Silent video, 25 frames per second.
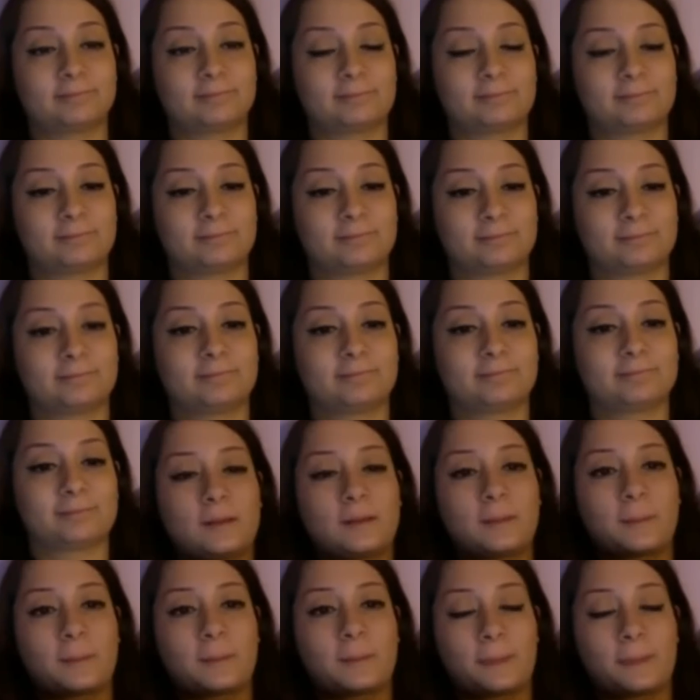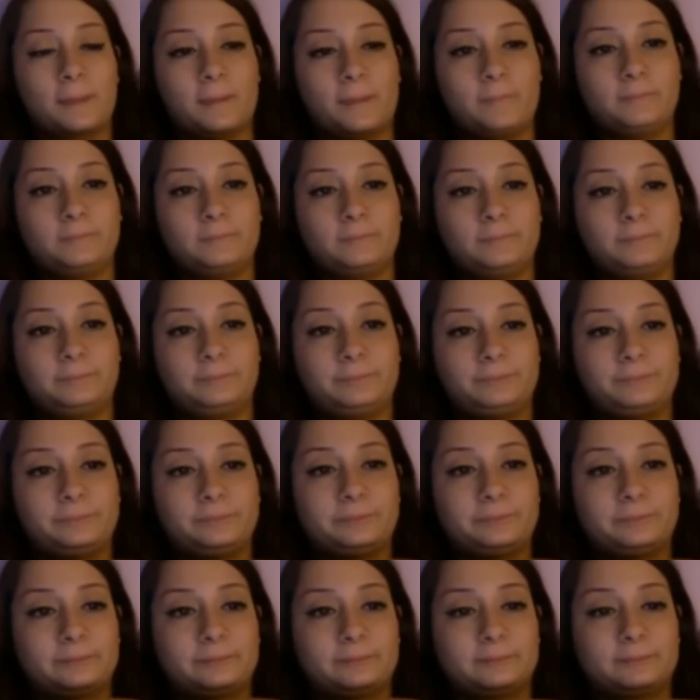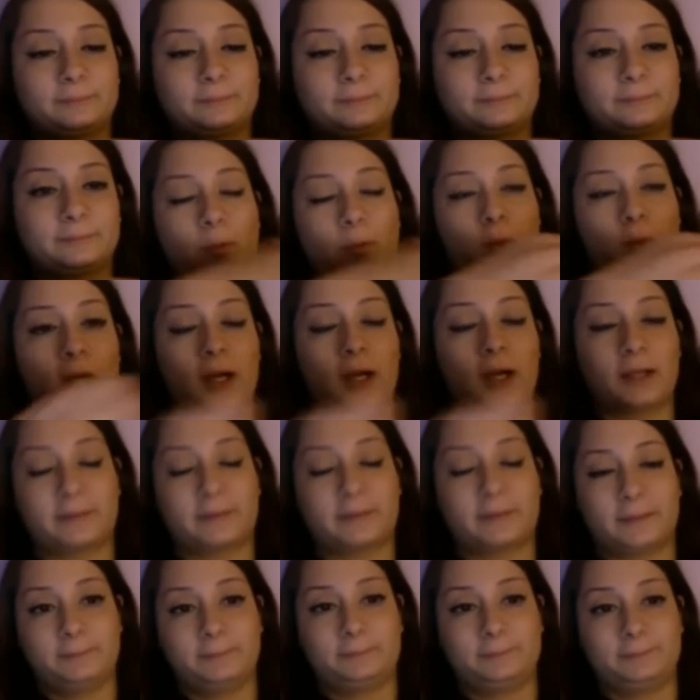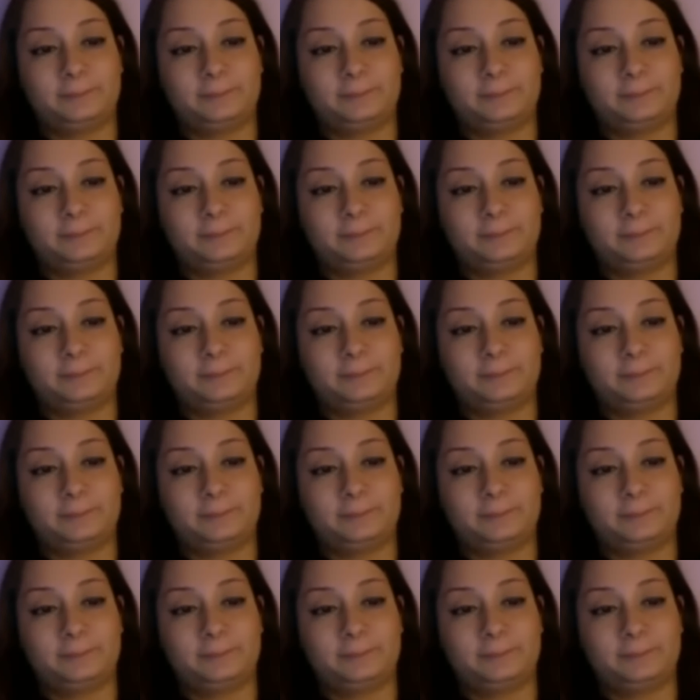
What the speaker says: No words are spoken by the person on screen.